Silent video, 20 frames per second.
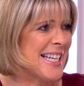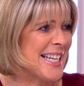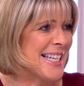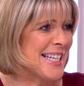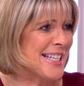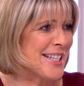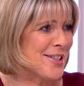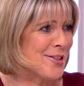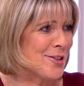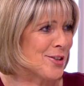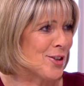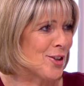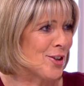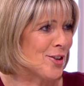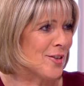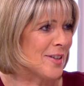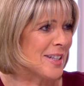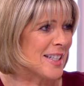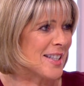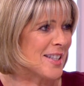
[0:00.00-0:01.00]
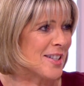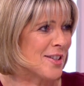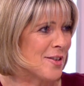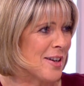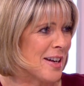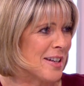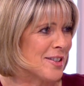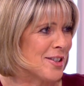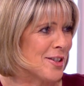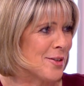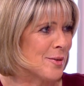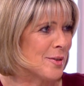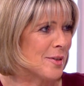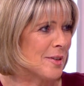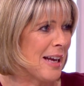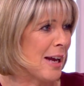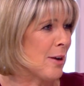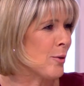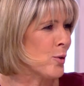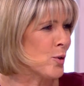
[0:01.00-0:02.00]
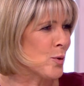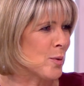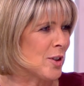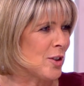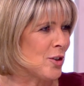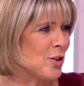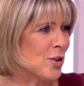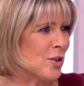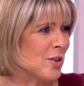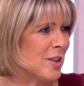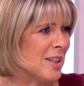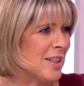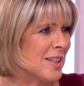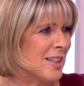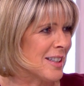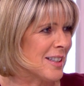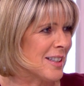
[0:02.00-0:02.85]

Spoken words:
years on Corrie, so you were how old when you joined?